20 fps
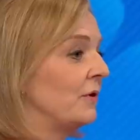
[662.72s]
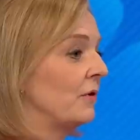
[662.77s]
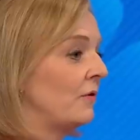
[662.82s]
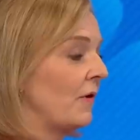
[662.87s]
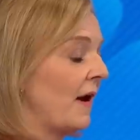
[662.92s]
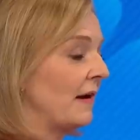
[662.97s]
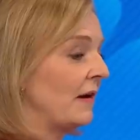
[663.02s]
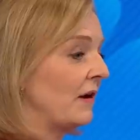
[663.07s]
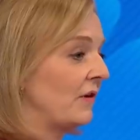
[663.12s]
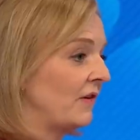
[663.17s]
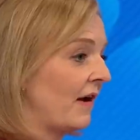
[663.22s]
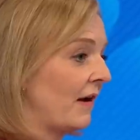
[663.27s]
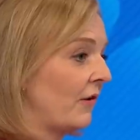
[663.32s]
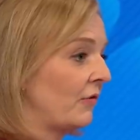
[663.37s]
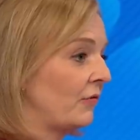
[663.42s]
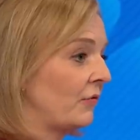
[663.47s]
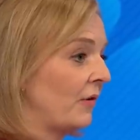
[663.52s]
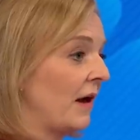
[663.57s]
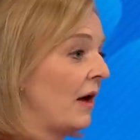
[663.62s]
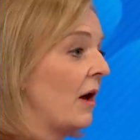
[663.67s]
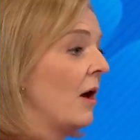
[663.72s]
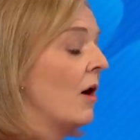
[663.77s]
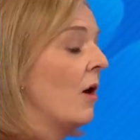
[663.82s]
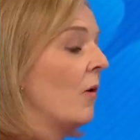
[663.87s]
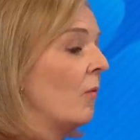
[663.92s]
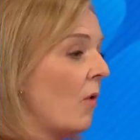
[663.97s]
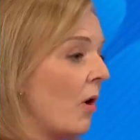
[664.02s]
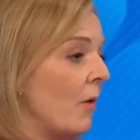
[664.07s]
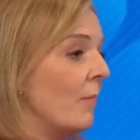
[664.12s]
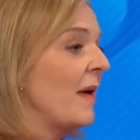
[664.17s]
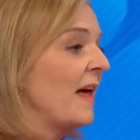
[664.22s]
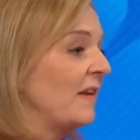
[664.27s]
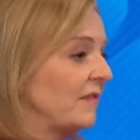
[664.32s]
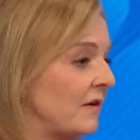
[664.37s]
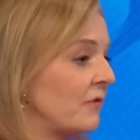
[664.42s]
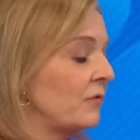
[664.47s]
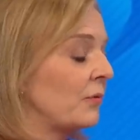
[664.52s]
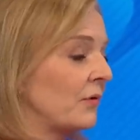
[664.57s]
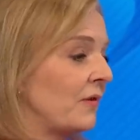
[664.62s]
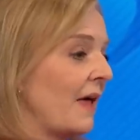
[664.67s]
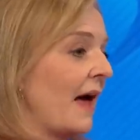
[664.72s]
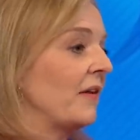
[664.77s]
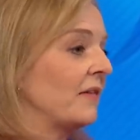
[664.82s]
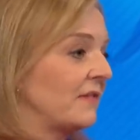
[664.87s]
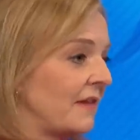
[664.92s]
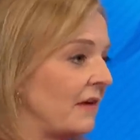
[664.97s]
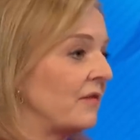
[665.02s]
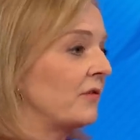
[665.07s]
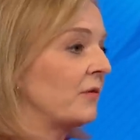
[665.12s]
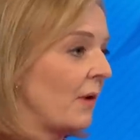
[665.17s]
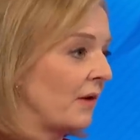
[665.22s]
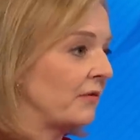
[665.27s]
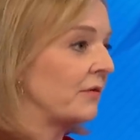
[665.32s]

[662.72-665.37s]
Ukrainian territory. Sure. What message would that send to